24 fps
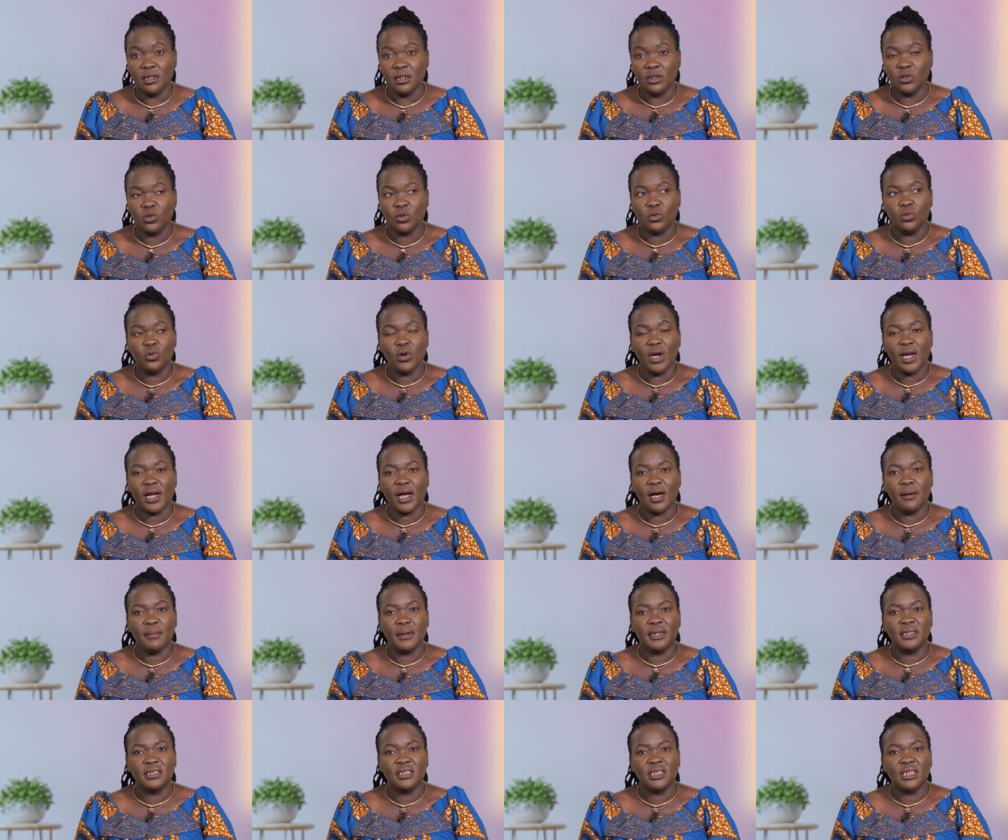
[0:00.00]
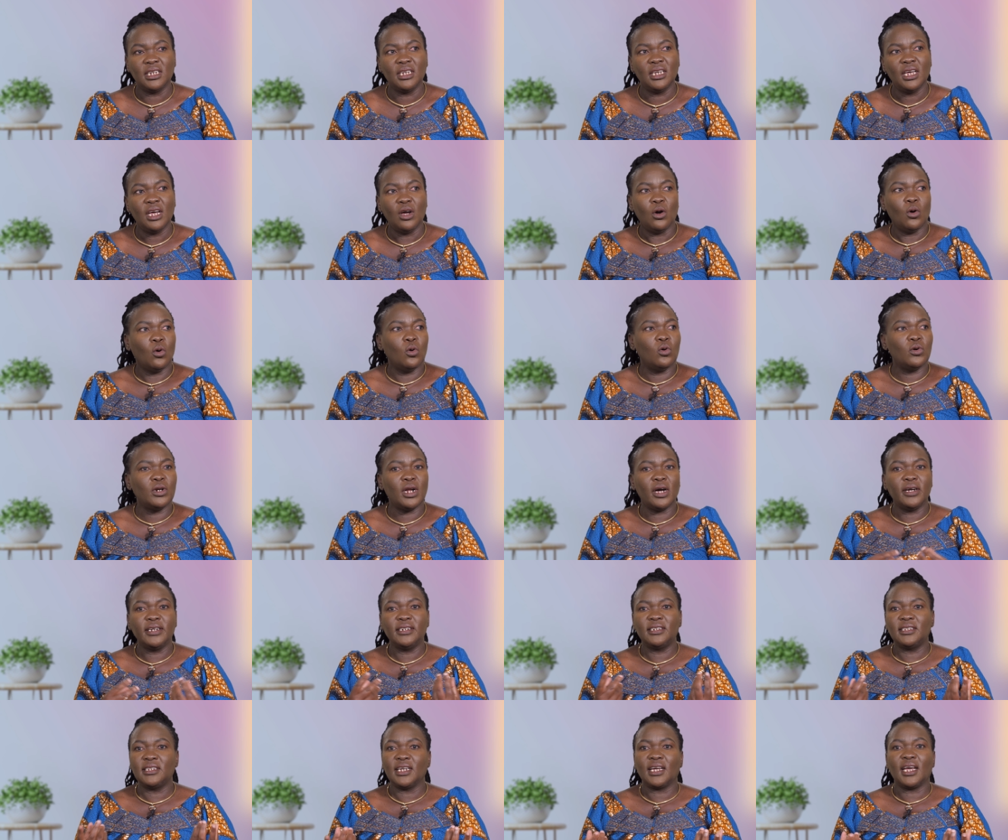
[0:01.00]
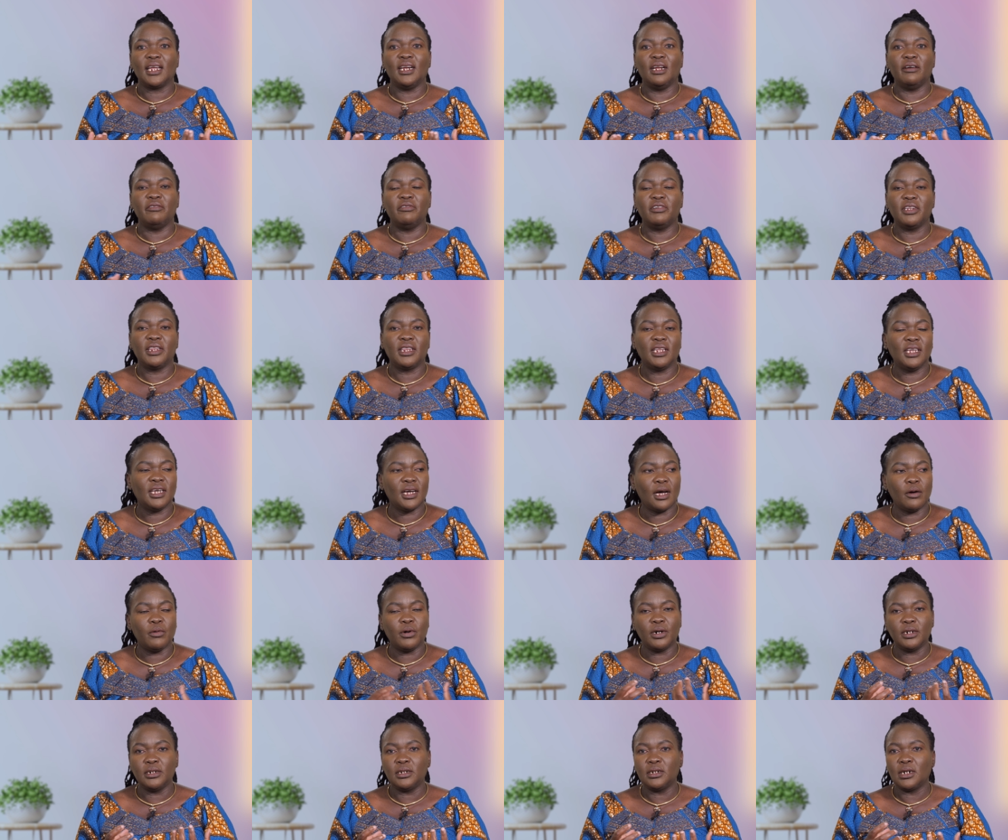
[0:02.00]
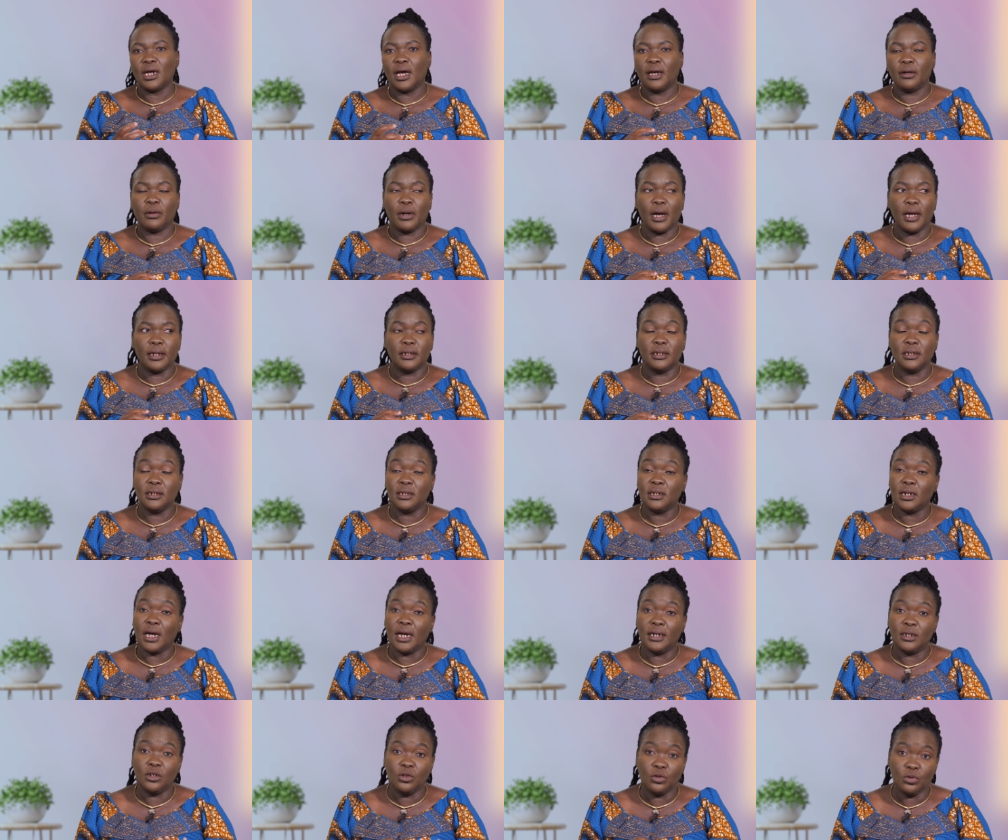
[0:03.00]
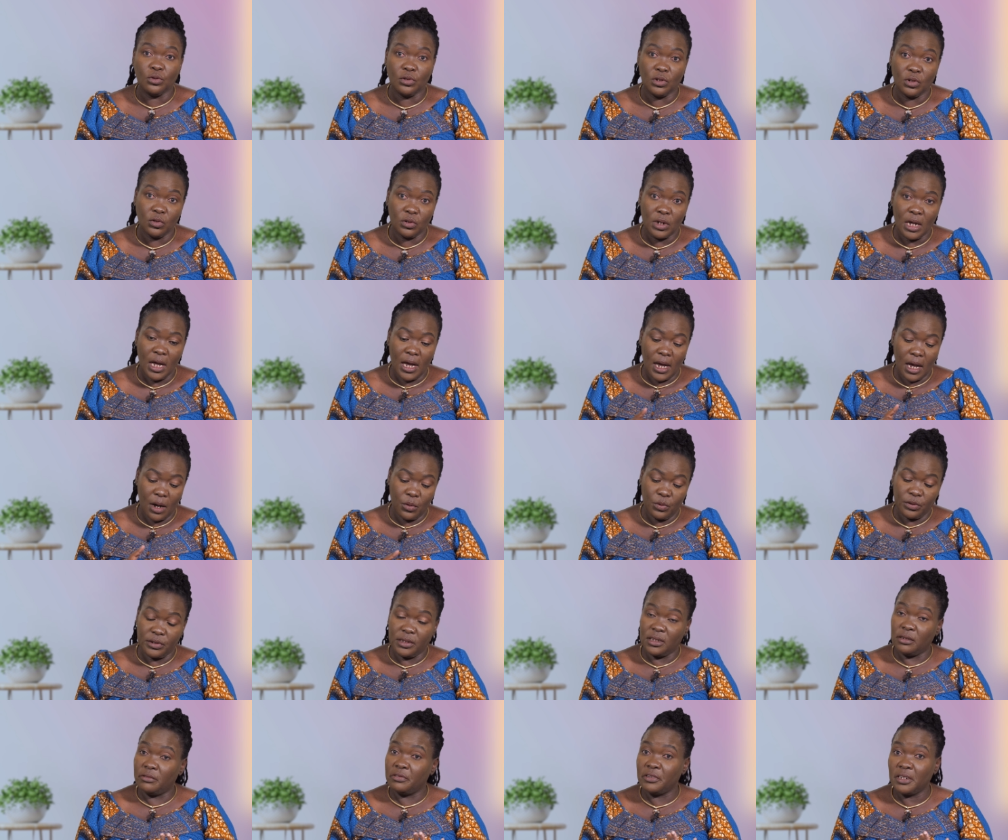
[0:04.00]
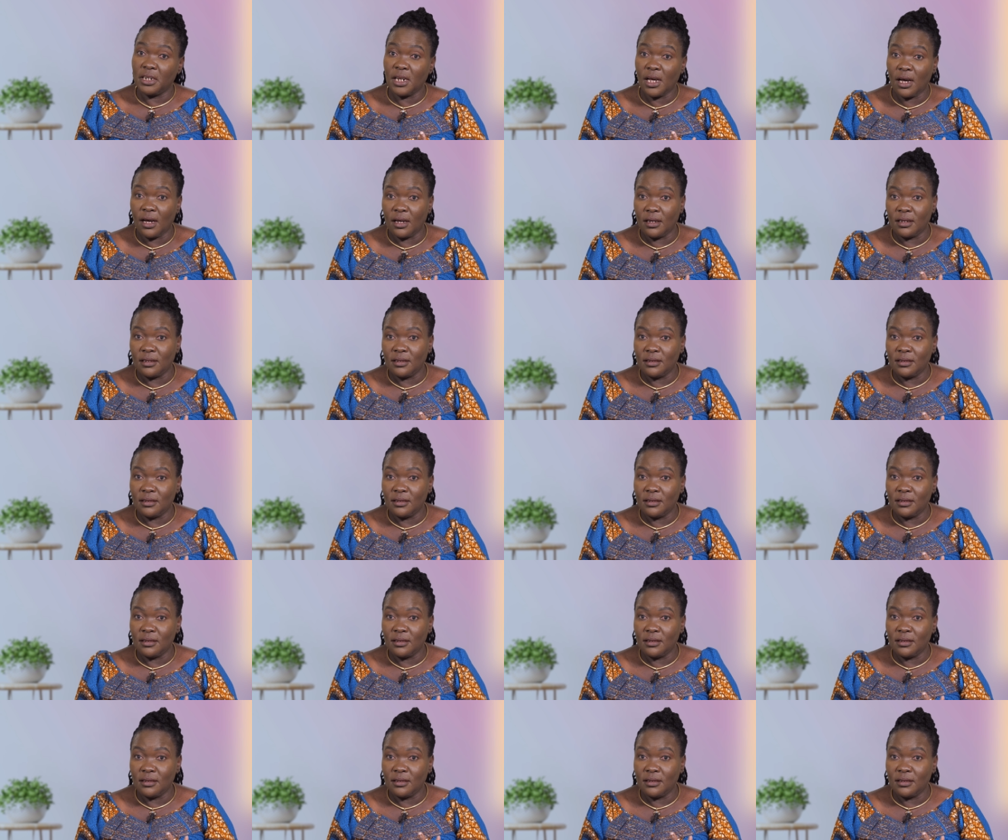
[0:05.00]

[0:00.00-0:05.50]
So do I come and say, oh, now he's taken everything I want? I, I did. I do, do. I was in FIDA.